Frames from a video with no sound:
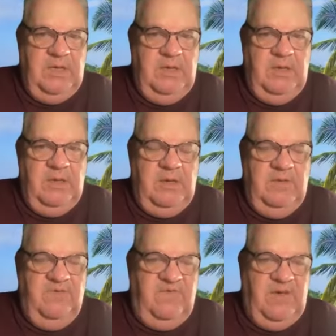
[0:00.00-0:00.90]

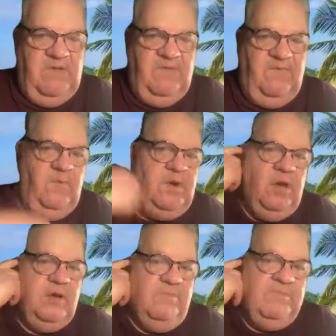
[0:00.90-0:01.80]
you've fought a
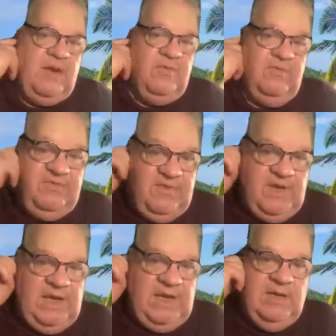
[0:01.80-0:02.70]
lot of battles,
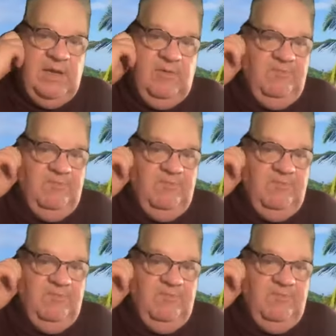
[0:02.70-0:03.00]
and